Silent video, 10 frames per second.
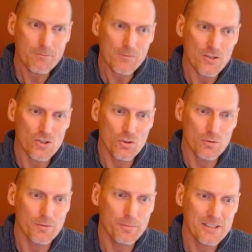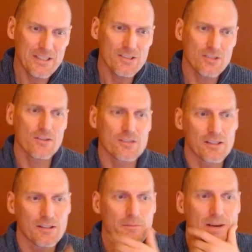So the position starts to
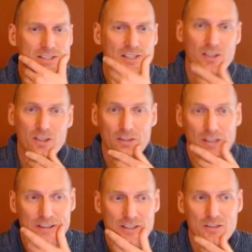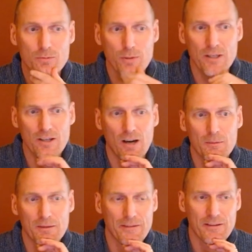get messy here, and this is pretty
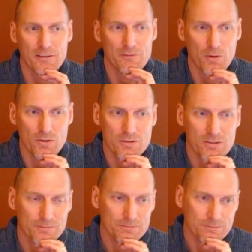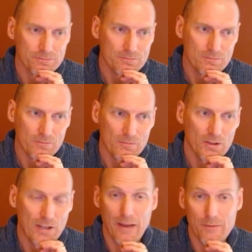common, I think, of most
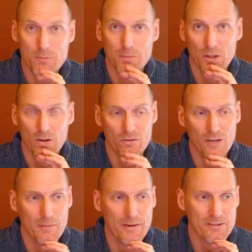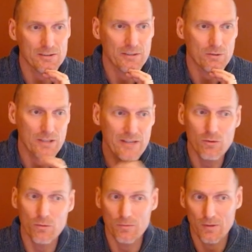games below Grandmaster level,
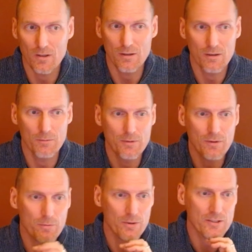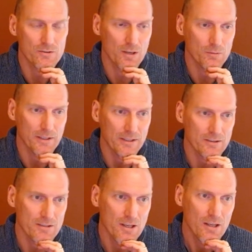even between pretty strong players.